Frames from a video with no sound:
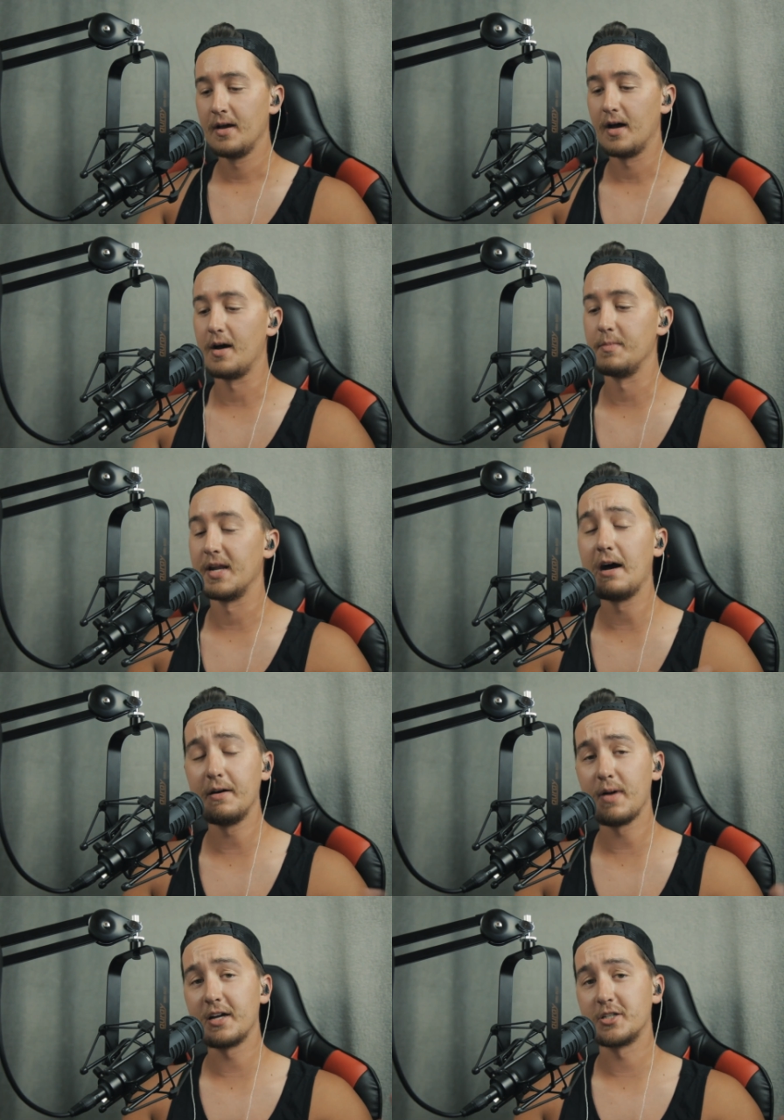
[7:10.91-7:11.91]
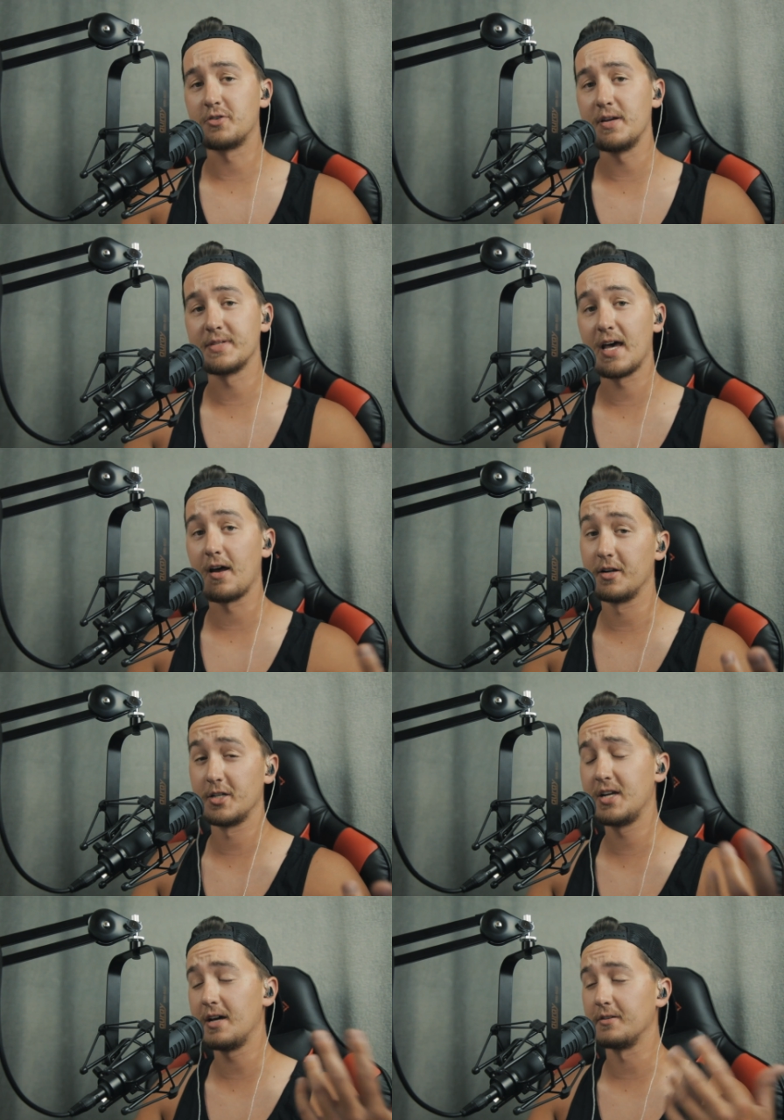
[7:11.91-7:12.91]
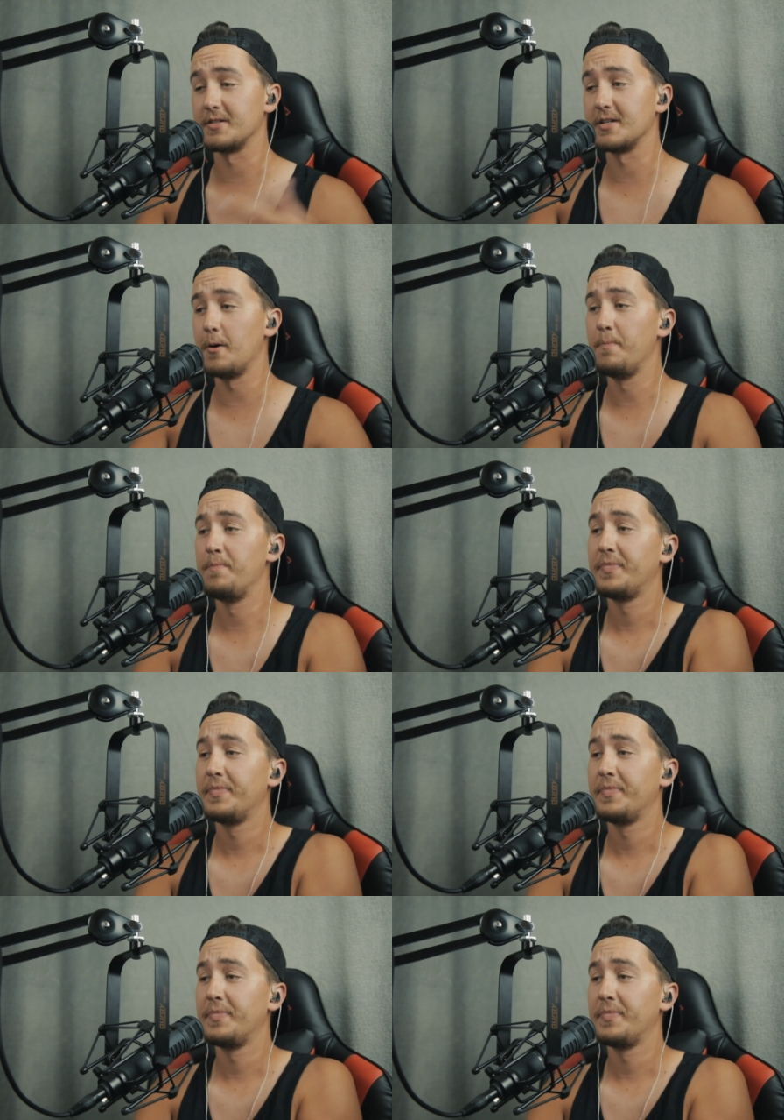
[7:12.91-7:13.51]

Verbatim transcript: Um, and Mod streams that on his channel. So